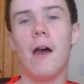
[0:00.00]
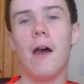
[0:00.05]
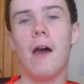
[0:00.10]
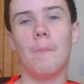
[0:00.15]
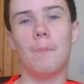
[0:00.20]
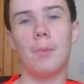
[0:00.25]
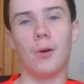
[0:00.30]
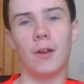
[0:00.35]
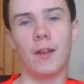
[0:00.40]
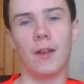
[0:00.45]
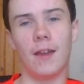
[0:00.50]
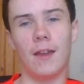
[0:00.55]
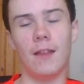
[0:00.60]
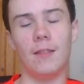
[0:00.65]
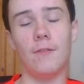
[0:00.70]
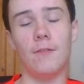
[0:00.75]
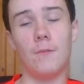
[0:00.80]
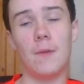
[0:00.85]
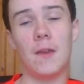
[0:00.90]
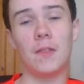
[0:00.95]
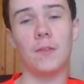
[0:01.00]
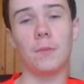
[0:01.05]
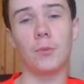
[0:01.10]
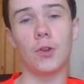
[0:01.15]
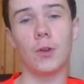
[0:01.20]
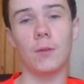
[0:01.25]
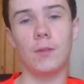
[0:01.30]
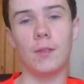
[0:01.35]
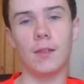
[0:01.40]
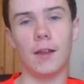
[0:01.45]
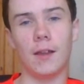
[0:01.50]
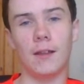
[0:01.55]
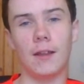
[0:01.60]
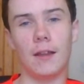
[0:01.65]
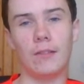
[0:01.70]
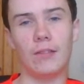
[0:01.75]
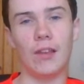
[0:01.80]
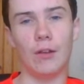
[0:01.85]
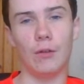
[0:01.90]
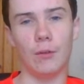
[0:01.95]
But they've made some good
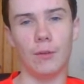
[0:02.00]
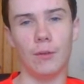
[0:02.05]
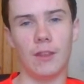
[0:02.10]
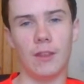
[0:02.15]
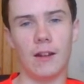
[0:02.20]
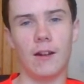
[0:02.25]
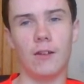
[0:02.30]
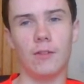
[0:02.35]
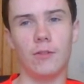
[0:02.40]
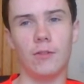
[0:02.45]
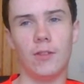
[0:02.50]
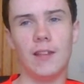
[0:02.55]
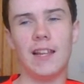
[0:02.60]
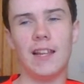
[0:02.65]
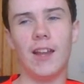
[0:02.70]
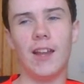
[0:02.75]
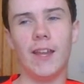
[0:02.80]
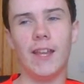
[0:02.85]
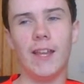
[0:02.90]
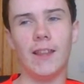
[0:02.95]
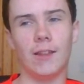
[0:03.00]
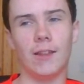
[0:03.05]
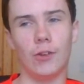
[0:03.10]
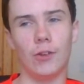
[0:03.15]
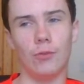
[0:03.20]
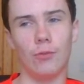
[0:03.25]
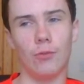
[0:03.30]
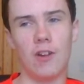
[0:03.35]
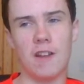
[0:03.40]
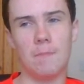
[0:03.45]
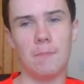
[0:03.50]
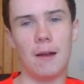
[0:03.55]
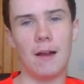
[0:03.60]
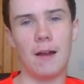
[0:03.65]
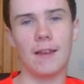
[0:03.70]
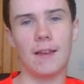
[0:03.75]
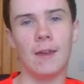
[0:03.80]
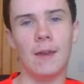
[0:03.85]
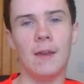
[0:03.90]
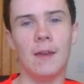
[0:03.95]
signings here and there. Klein's a good right
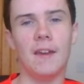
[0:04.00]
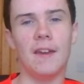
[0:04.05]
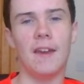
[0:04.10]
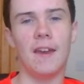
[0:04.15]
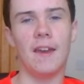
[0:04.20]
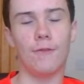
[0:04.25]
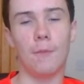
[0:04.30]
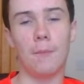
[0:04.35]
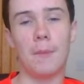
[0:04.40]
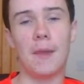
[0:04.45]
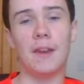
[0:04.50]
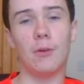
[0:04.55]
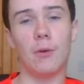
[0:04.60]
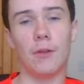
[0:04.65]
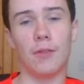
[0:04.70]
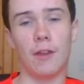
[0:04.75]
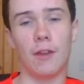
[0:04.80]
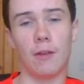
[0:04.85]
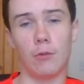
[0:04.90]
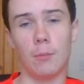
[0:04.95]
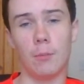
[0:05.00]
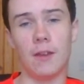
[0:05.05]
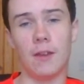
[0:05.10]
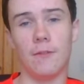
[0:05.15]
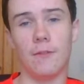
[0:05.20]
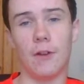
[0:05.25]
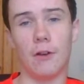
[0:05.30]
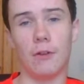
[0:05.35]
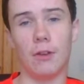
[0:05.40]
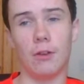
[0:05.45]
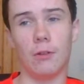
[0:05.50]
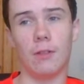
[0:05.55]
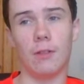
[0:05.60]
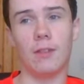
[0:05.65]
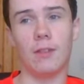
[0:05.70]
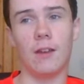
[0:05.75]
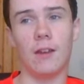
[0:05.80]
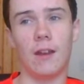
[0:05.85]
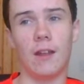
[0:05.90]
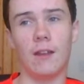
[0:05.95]
back. Firmino, I think, will be a very good
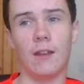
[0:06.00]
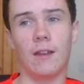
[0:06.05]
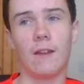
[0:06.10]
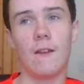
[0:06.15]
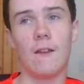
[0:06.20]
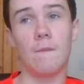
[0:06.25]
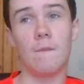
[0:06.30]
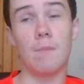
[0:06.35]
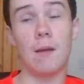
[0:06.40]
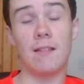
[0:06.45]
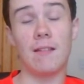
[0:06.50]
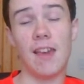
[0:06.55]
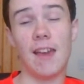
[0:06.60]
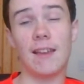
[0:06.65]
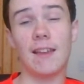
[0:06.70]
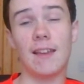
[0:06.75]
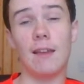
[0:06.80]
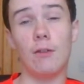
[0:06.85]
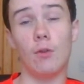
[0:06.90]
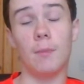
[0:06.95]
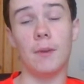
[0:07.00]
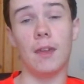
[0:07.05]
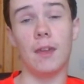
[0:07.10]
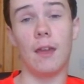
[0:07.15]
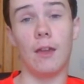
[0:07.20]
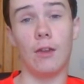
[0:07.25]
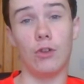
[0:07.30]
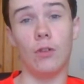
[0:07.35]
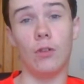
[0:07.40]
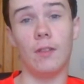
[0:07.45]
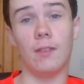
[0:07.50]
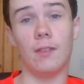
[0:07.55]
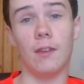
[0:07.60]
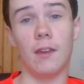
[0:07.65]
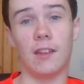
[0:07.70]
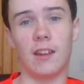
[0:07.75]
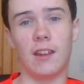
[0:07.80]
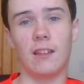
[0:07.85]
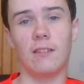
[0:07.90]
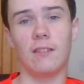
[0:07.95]
signing. Benteke will be a good
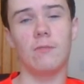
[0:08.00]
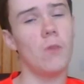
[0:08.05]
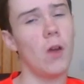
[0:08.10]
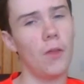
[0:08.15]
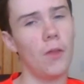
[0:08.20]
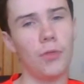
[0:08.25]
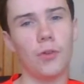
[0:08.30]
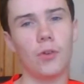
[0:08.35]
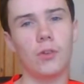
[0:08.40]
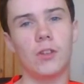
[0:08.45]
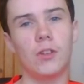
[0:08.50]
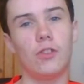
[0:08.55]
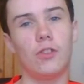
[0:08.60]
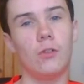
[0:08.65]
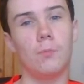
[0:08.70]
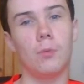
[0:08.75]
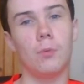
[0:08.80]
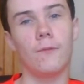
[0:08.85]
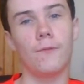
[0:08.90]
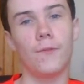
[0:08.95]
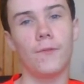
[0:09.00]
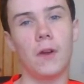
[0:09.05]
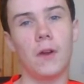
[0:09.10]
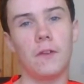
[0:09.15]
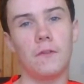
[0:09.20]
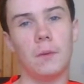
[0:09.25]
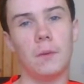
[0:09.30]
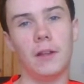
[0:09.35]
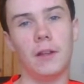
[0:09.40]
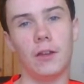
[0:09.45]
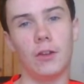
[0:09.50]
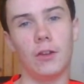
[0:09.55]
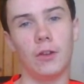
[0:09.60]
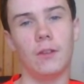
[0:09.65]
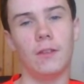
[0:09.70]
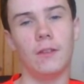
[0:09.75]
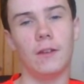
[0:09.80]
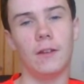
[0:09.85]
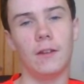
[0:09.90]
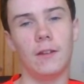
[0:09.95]
signing, not 32.5 million
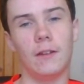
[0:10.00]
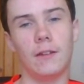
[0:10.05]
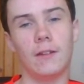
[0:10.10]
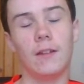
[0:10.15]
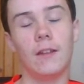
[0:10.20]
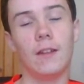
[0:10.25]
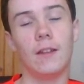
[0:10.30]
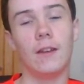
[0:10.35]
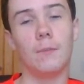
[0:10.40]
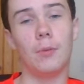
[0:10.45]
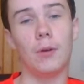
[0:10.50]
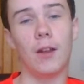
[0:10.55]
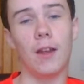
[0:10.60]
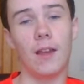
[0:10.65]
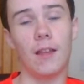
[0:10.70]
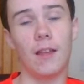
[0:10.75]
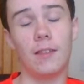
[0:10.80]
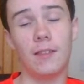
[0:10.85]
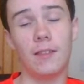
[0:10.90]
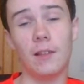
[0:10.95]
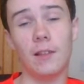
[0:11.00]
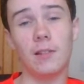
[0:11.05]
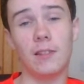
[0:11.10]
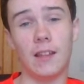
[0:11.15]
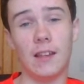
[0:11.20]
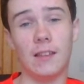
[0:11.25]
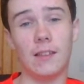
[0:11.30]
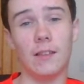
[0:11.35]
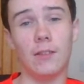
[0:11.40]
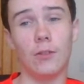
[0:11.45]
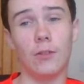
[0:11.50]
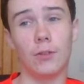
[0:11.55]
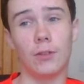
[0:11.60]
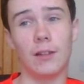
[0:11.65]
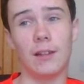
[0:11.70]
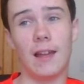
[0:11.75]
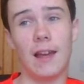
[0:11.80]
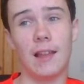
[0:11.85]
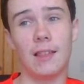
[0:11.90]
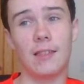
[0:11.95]
good signing, but still decent
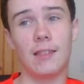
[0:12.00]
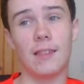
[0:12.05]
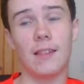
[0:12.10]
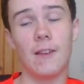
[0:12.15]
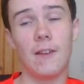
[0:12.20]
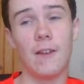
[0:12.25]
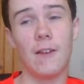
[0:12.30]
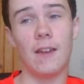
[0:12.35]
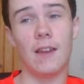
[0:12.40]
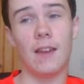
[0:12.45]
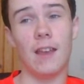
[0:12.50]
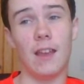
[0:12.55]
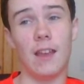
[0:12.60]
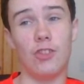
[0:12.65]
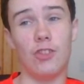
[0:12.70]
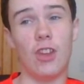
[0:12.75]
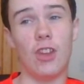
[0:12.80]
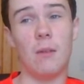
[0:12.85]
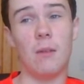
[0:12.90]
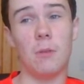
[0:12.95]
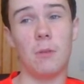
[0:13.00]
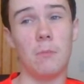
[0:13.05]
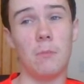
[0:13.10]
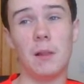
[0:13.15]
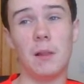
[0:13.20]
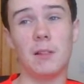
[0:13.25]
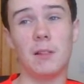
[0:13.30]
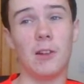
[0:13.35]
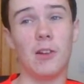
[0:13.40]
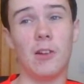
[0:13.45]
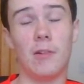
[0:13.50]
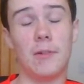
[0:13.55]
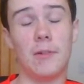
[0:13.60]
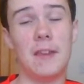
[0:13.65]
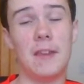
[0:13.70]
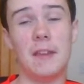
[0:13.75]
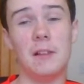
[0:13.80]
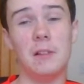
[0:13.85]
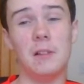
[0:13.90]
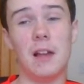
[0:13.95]
nonetheless. James Milner,
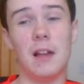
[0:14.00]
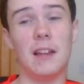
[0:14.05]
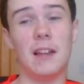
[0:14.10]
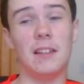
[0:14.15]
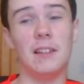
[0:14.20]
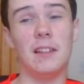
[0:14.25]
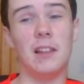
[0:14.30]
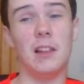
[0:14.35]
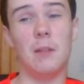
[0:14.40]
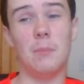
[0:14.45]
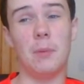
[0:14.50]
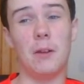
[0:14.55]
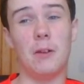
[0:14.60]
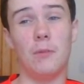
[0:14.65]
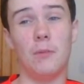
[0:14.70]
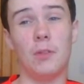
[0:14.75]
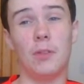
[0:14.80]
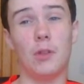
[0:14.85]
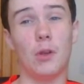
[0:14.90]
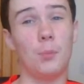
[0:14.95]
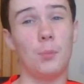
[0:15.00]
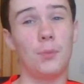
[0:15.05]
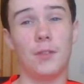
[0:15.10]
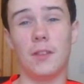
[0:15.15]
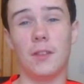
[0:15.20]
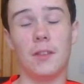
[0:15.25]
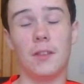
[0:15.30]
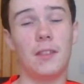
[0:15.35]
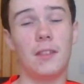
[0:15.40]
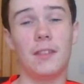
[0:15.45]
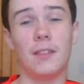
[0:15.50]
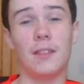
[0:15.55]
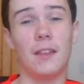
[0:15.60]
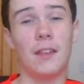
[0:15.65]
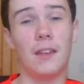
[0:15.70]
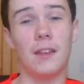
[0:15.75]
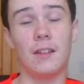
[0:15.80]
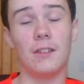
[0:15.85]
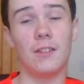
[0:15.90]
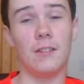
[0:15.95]
he'll add a little bit of
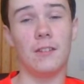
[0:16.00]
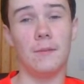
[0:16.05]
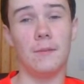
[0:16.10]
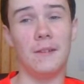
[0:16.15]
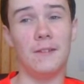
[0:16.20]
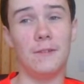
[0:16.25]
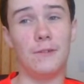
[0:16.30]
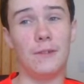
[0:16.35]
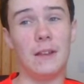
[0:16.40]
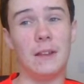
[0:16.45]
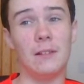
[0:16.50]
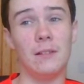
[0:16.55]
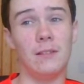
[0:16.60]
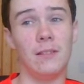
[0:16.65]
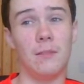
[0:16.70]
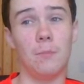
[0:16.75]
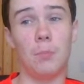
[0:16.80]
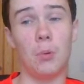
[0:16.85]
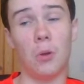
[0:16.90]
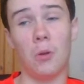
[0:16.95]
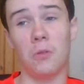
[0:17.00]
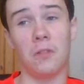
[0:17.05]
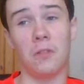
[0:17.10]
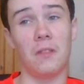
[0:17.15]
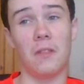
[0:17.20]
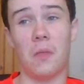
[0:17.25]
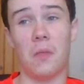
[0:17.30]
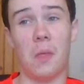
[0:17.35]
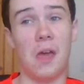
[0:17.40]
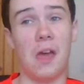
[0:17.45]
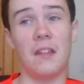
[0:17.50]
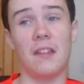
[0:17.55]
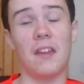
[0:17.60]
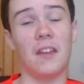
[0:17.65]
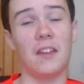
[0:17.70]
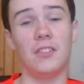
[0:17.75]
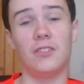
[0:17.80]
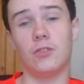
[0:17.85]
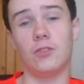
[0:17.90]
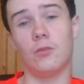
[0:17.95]
substance to the midfield, but other than that,
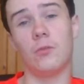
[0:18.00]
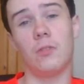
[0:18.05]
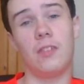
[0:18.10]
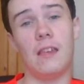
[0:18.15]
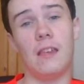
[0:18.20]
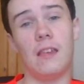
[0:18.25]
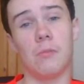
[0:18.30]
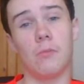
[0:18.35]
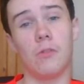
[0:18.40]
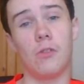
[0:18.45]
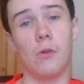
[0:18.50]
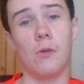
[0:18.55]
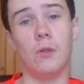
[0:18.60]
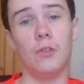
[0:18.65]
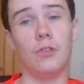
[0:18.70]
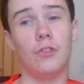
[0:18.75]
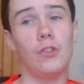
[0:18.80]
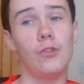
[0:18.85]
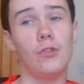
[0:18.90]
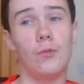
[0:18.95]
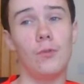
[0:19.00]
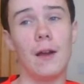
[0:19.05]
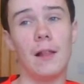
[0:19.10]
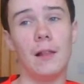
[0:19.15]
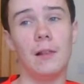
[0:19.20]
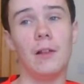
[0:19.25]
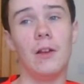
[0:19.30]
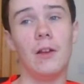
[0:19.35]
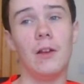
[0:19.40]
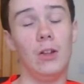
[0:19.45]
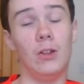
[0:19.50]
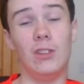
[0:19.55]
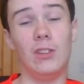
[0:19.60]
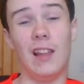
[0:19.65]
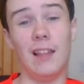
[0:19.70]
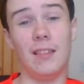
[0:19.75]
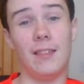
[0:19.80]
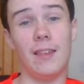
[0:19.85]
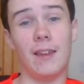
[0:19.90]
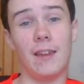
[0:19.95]
I don't see them doing too well
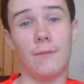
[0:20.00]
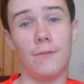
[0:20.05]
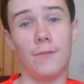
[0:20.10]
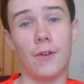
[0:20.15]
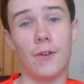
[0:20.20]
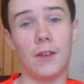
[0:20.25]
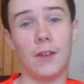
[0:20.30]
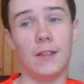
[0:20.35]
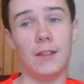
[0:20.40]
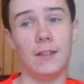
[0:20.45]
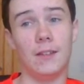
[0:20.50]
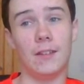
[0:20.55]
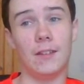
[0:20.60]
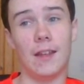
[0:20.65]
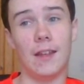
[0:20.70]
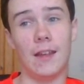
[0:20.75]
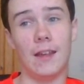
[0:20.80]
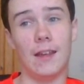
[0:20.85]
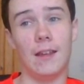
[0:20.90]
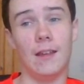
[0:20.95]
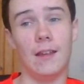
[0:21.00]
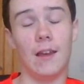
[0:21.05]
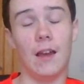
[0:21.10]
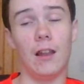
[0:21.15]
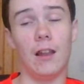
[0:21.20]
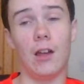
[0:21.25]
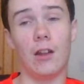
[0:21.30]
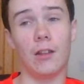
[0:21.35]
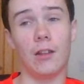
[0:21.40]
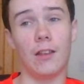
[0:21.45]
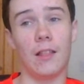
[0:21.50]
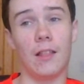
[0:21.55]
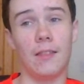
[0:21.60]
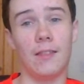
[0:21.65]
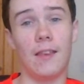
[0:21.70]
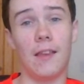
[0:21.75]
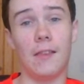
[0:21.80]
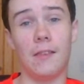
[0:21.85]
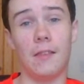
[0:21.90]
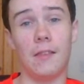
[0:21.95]
unless they can find a lot of
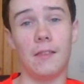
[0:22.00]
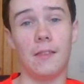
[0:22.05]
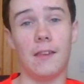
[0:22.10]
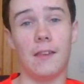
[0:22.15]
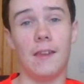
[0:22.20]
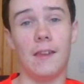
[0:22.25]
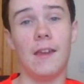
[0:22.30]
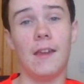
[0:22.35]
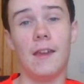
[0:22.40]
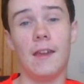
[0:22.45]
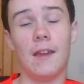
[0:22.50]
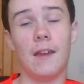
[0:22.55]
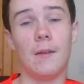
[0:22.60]
consistency.